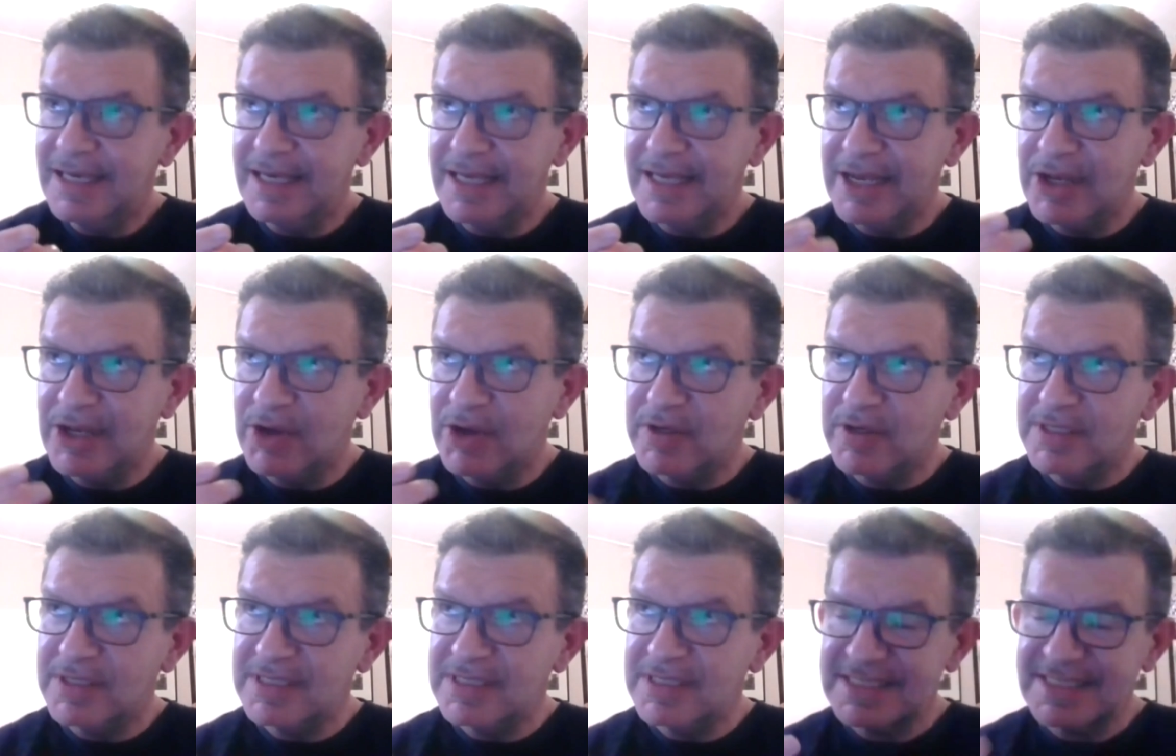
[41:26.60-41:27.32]
not
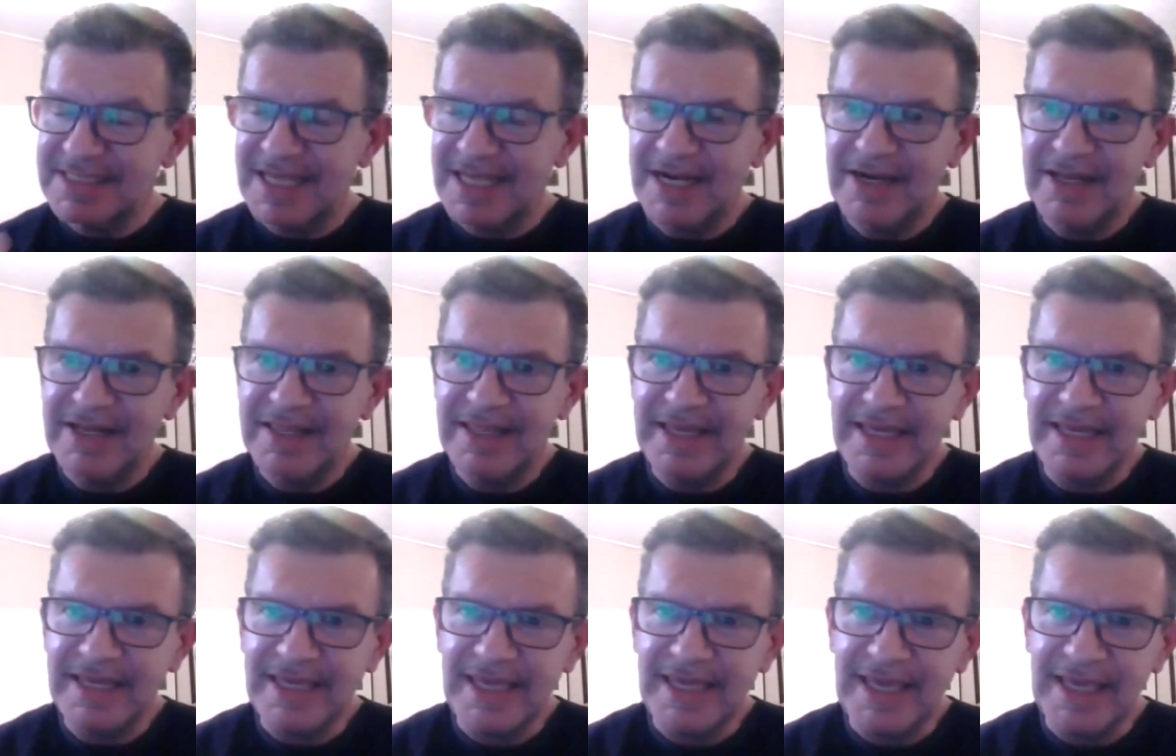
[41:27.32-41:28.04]
necessarily the
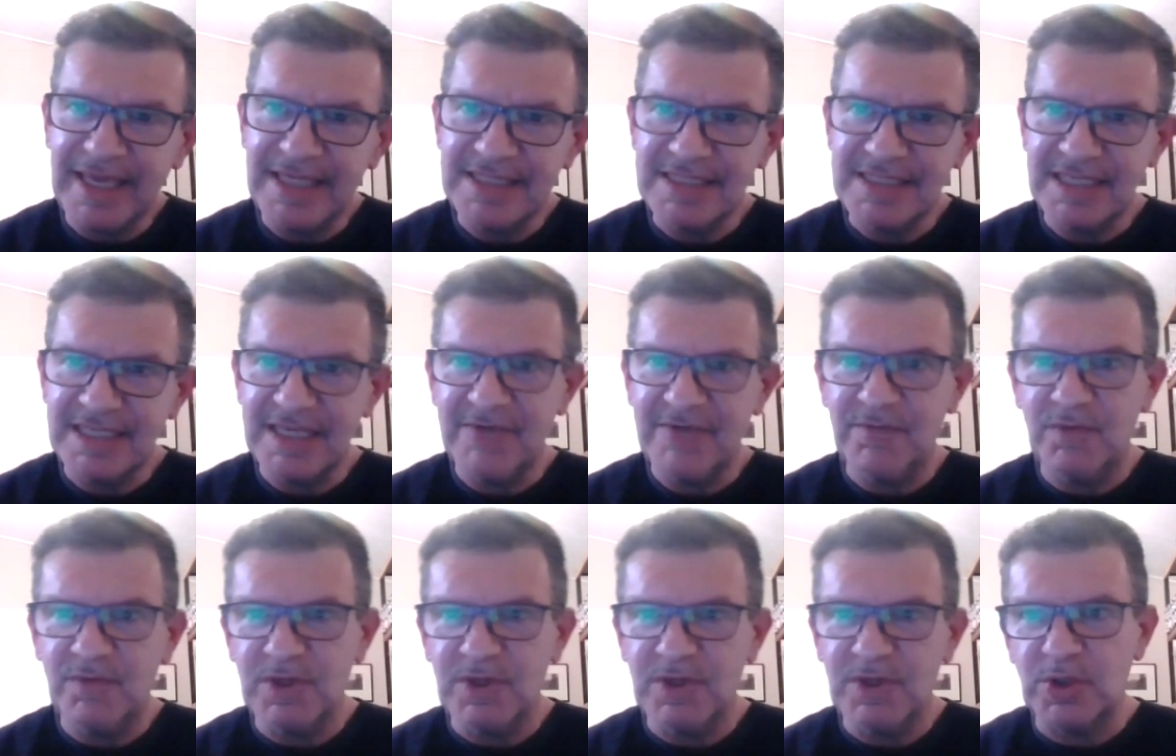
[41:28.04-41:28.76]
case if
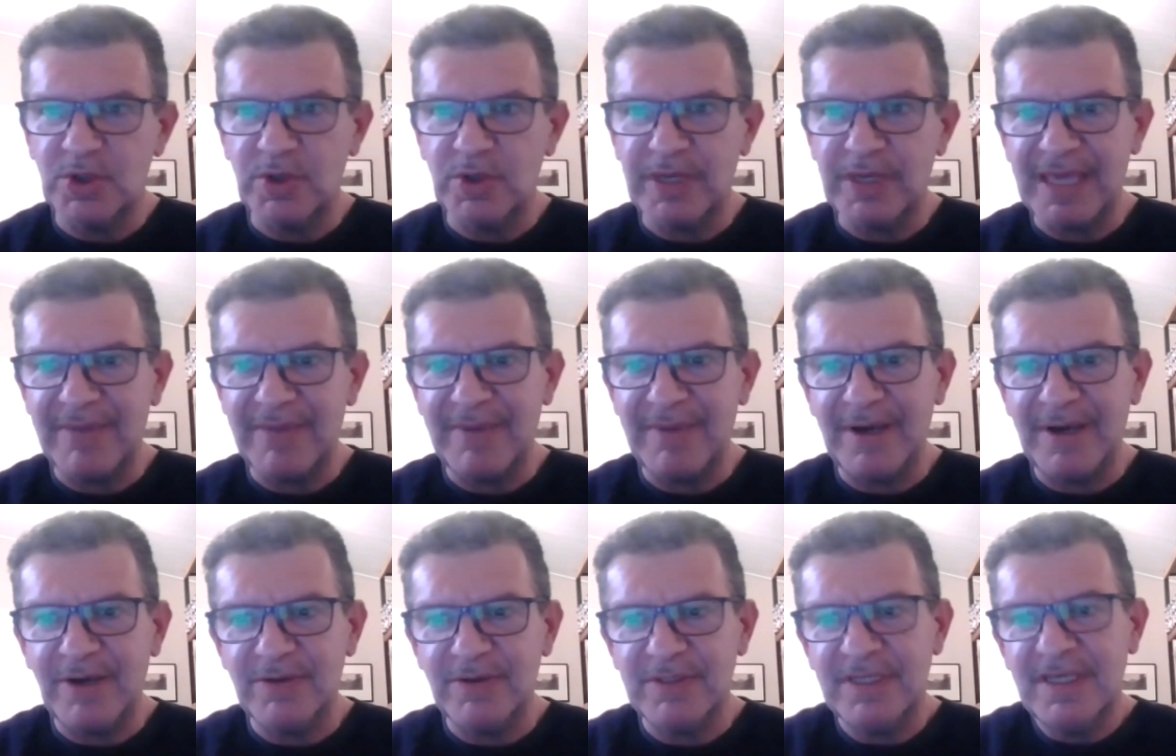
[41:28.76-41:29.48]
we're talking
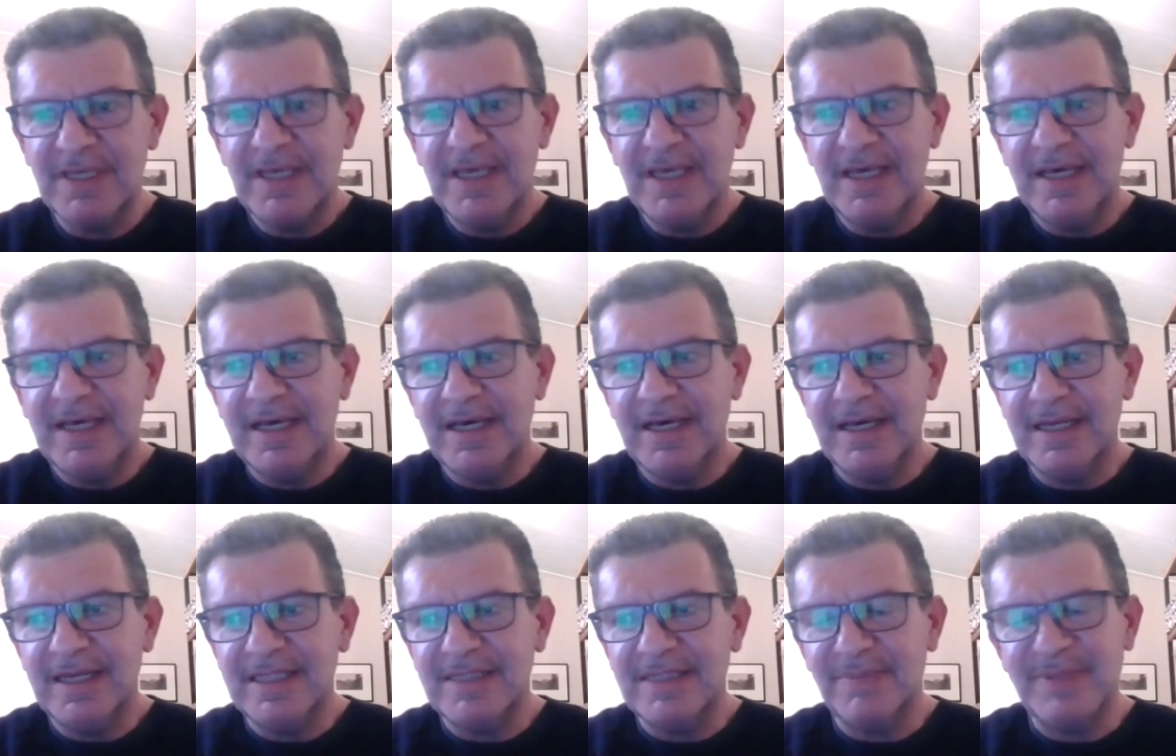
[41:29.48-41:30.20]
about,
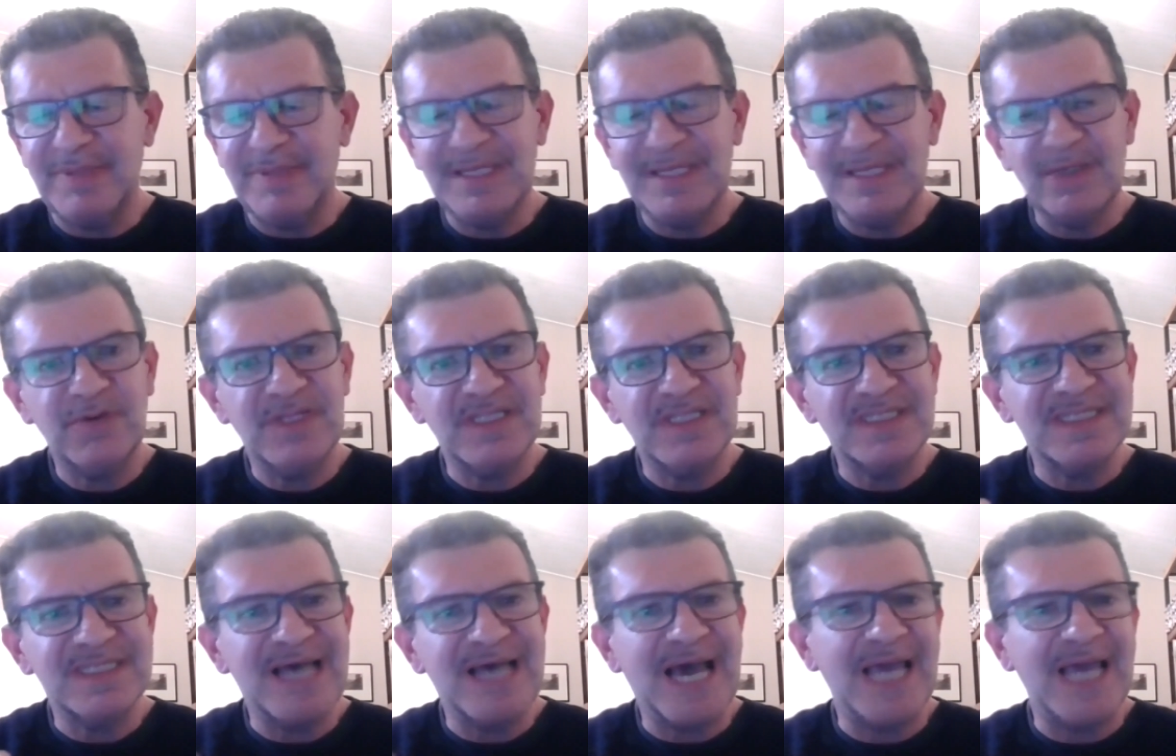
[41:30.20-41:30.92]
depending on the
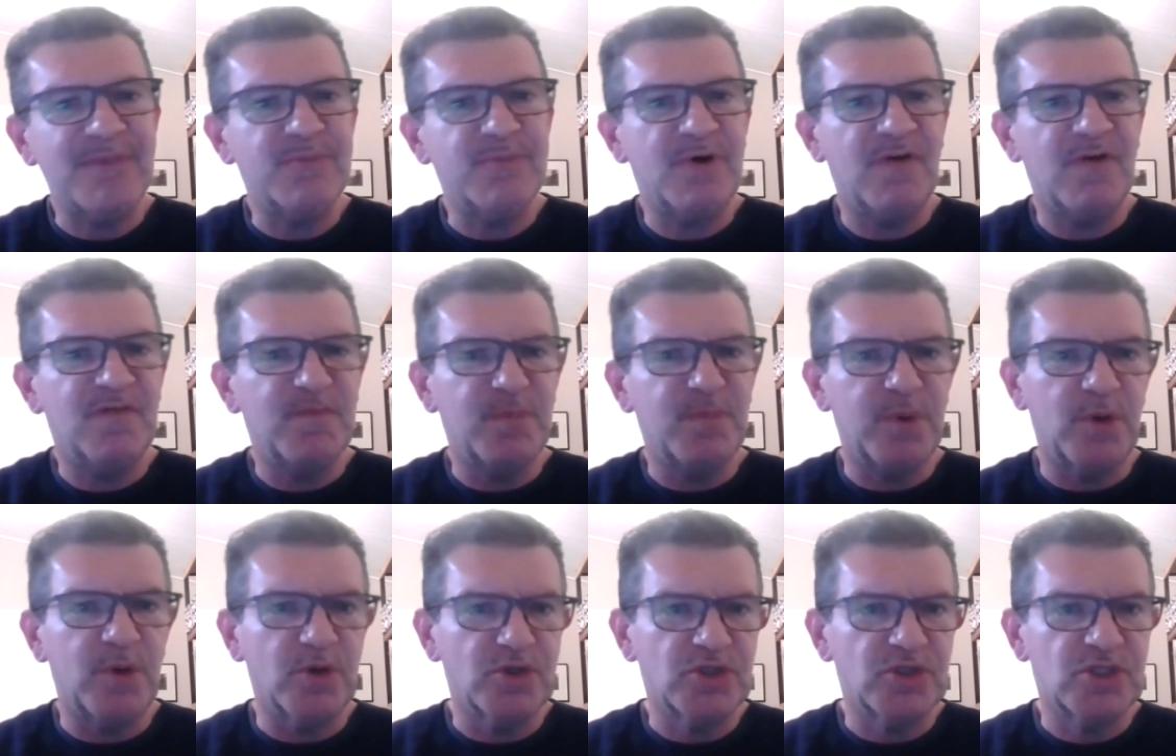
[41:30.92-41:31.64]
type of
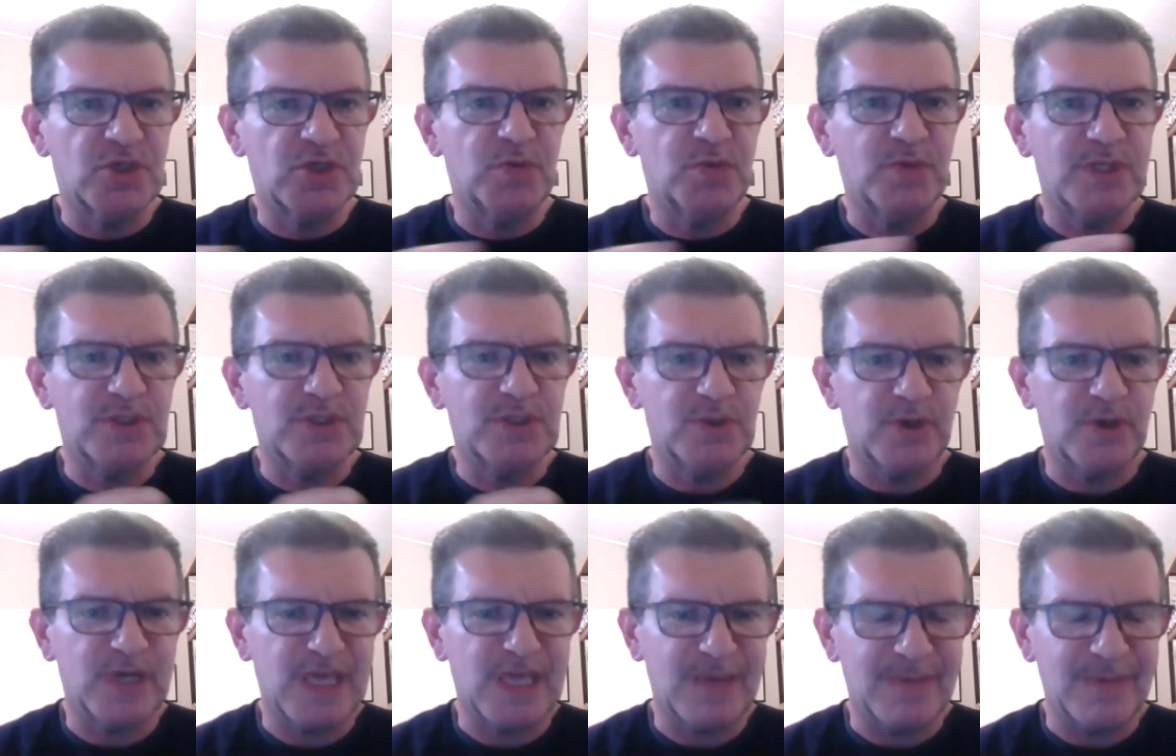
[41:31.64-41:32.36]
blockchain we're
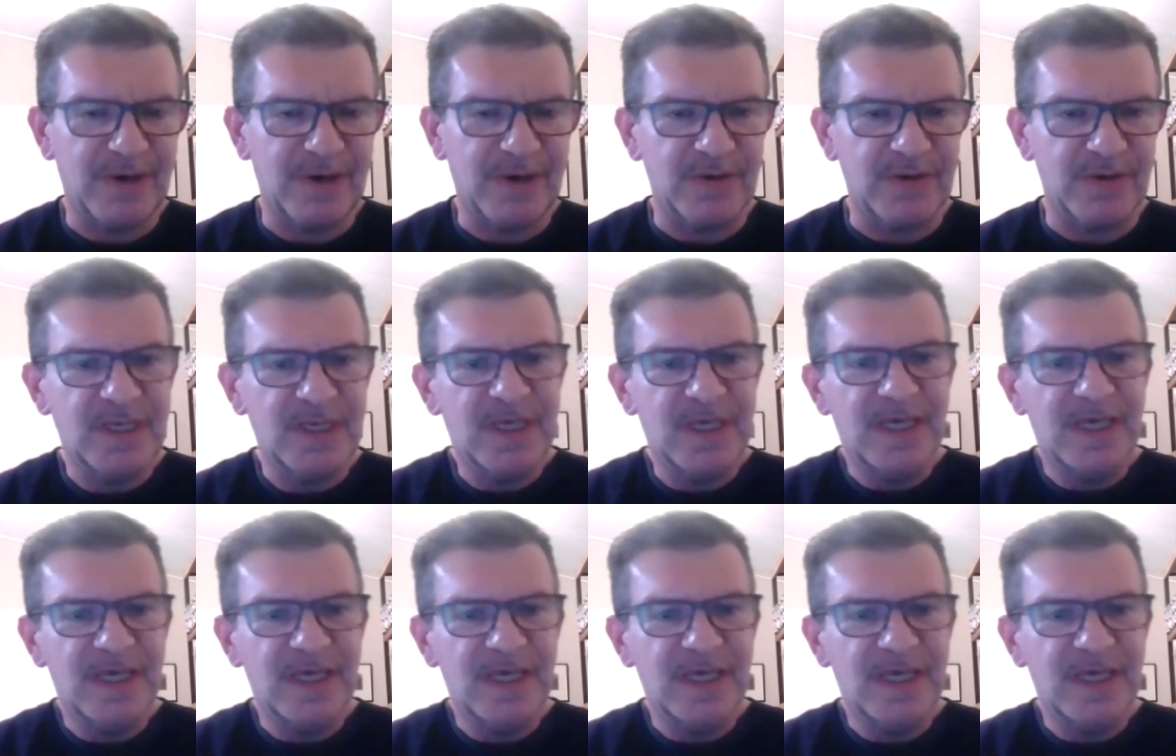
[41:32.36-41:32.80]
talking about.